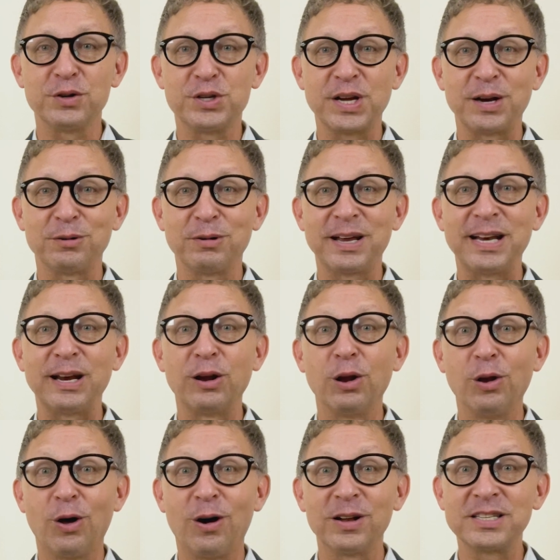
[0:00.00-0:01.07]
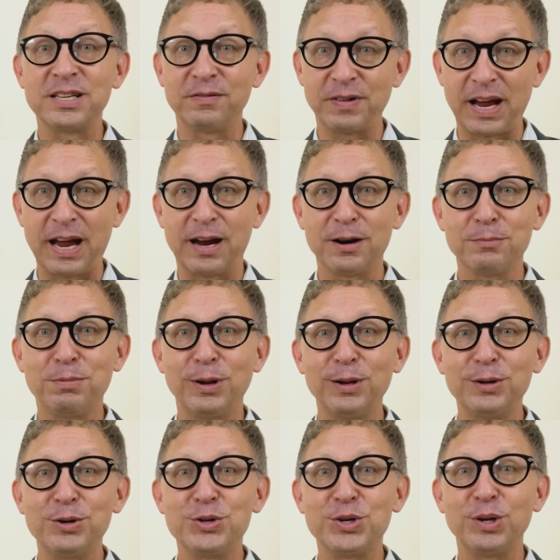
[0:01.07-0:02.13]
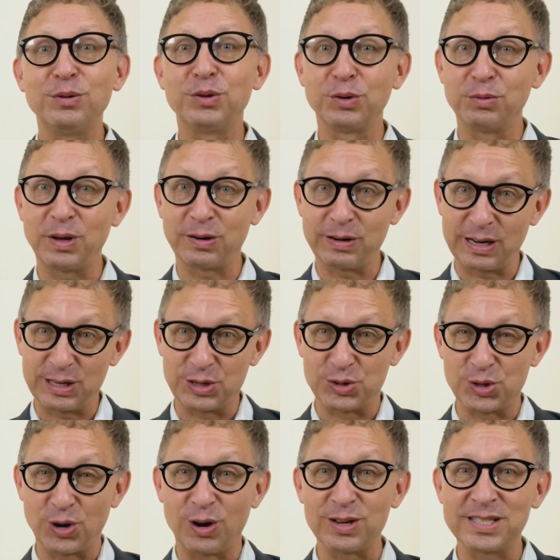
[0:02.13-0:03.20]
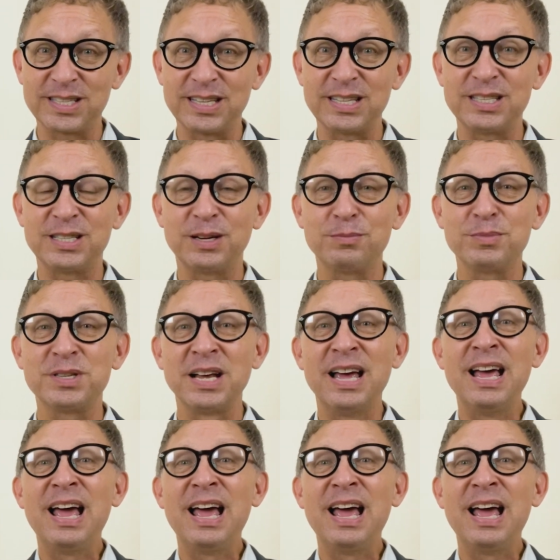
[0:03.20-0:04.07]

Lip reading: generating lots of air pollution through their exhaust systems,